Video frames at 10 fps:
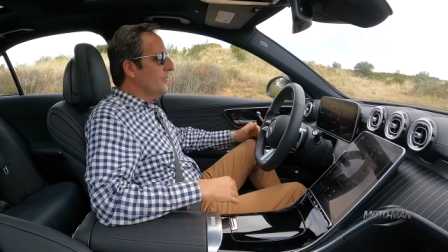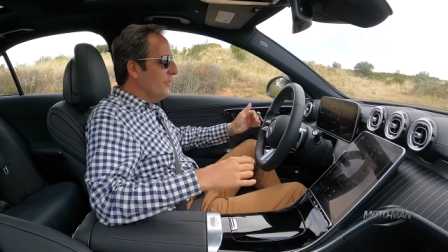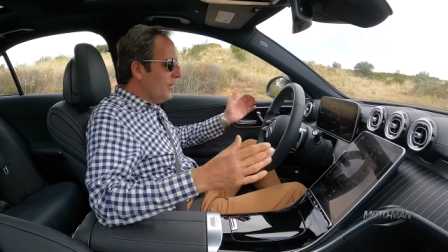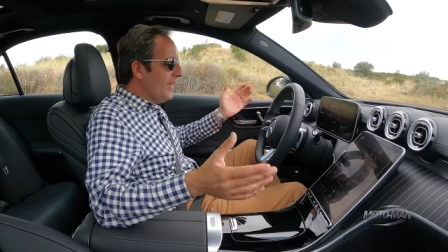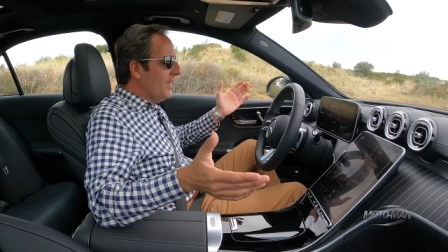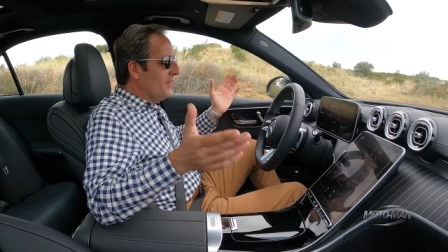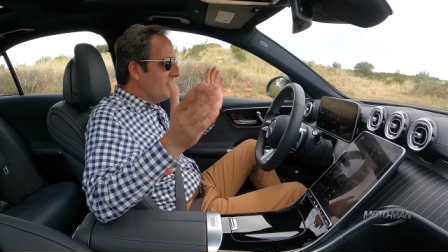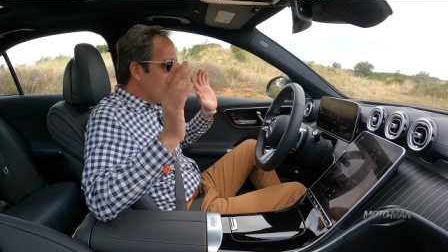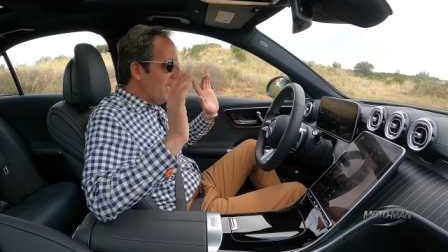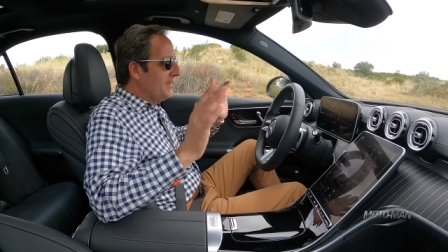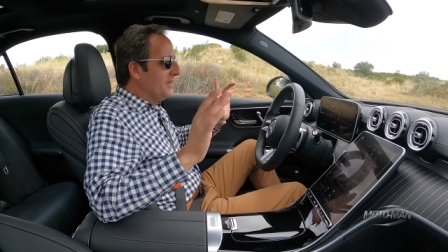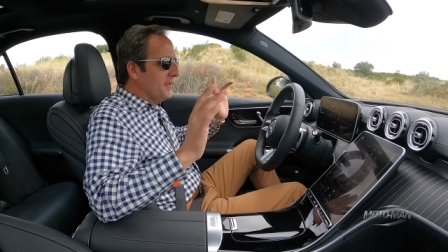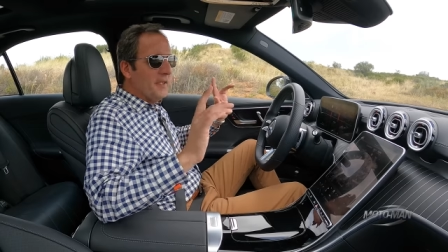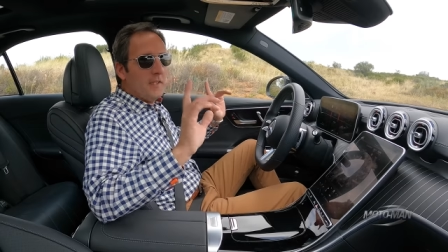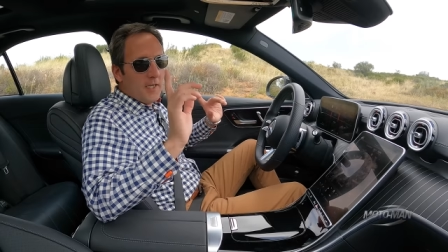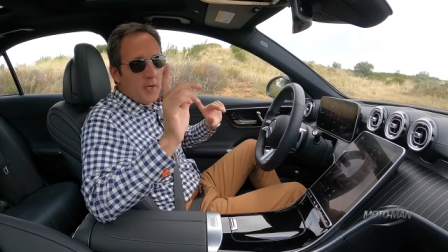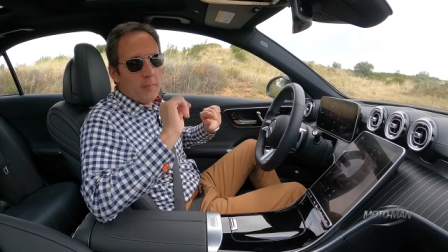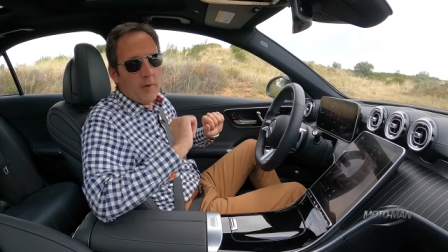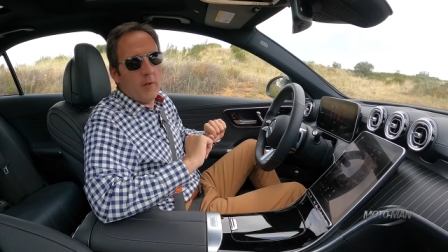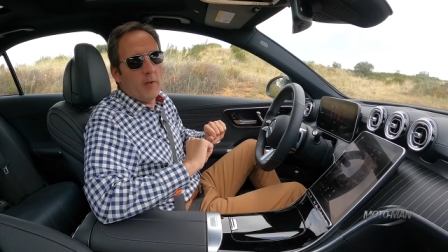So yes, technically not
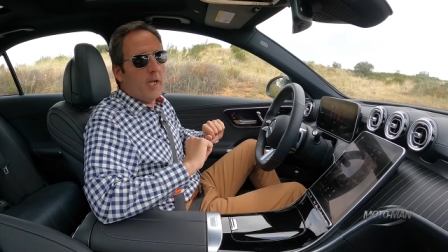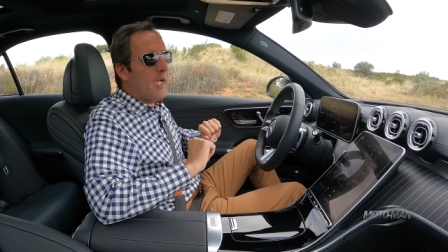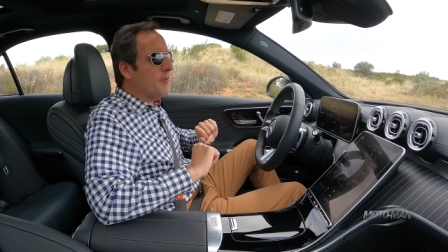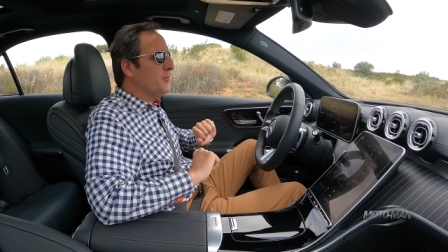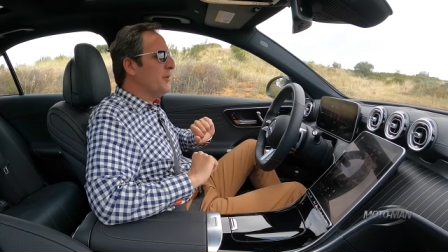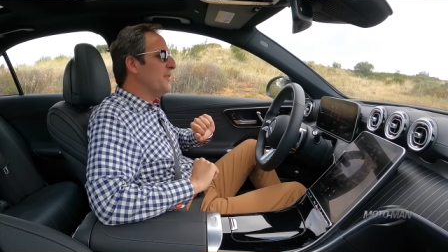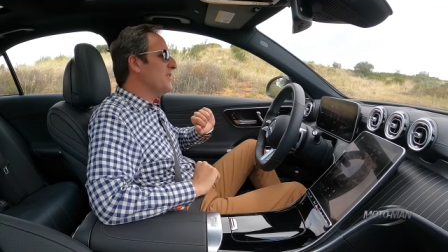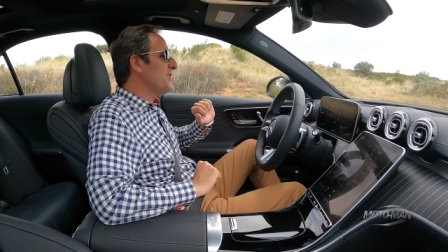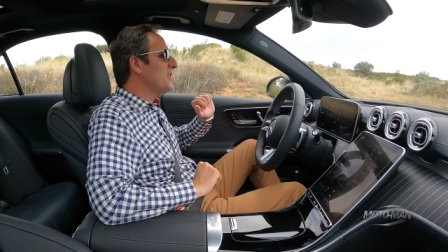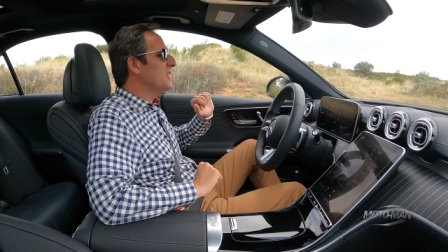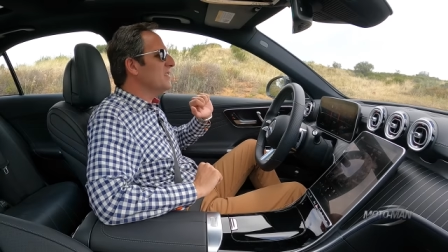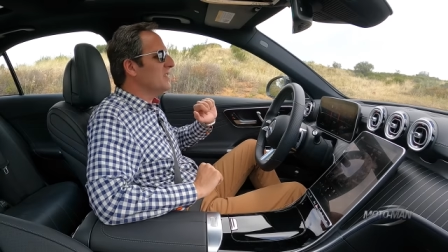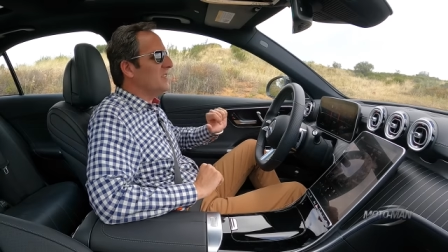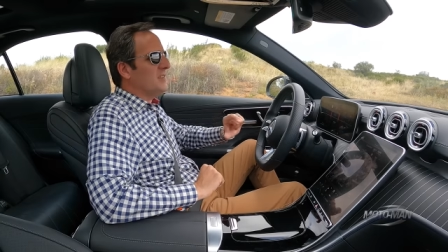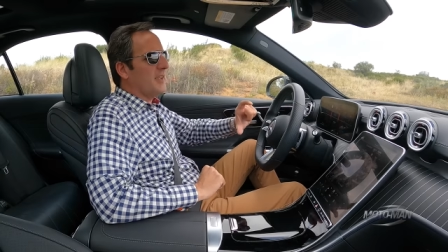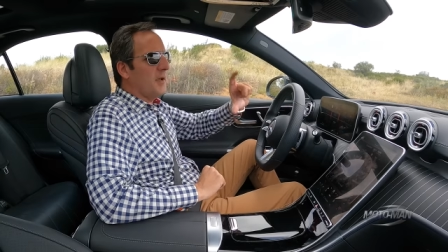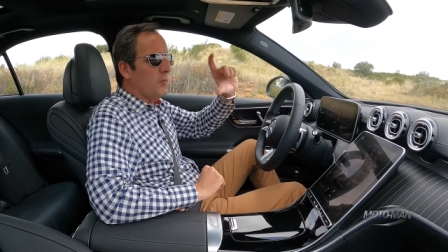a parallel hybrid, but there still exists a